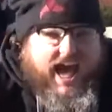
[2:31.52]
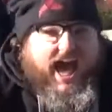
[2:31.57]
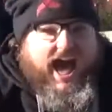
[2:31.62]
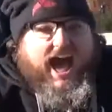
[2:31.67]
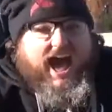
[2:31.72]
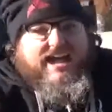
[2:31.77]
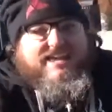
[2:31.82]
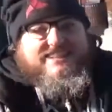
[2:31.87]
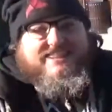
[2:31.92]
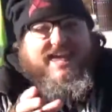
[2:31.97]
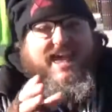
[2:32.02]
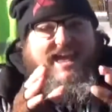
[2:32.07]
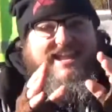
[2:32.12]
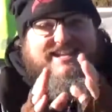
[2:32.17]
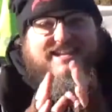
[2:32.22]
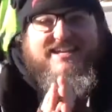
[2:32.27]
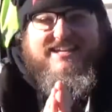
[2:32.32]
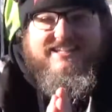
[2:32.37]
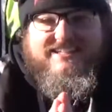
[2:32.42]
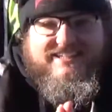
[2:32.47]
I
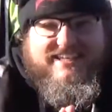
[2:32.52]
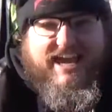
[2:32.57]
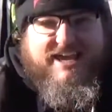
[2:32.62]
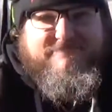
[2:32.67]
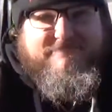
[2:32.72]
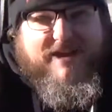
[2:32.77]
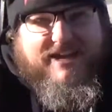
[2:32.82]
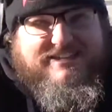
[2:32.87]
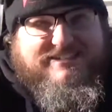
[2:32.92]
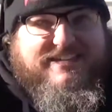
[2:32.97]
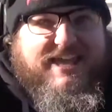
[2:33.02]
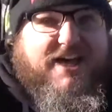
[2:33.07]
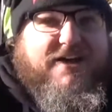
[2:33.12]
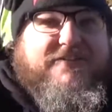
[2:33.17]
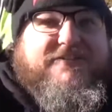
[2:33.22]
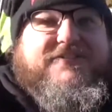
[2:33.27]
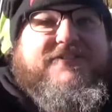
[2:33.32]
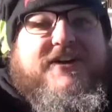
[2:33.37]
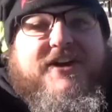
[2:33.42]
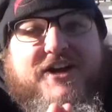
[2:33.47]
then get
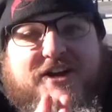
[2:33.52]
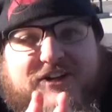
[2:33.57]
myself